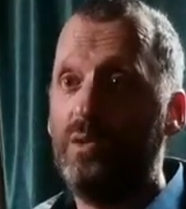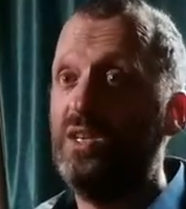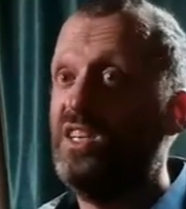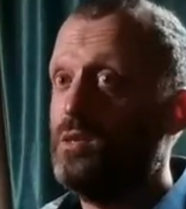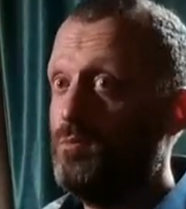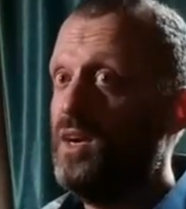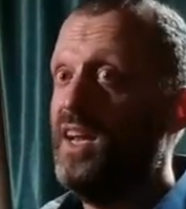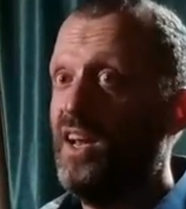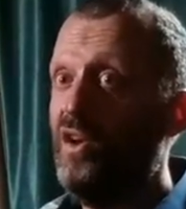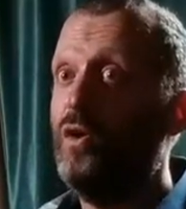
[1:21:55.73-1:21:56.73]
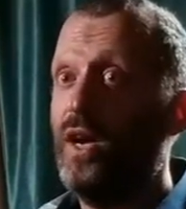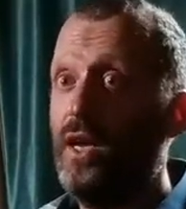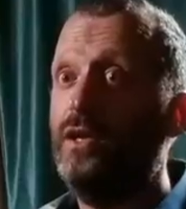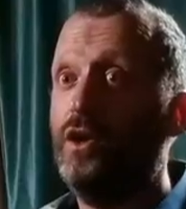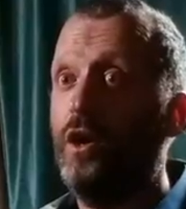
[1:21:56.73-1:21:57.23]
which is a really
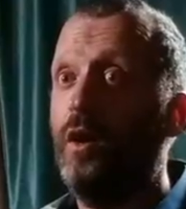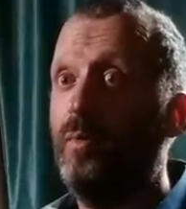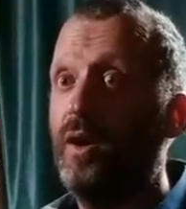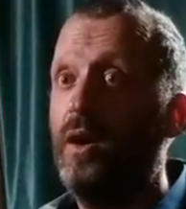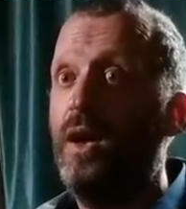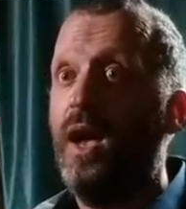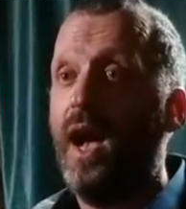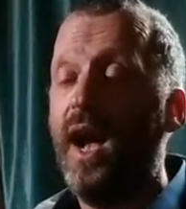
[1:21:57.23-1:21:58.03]
annoying job Wow.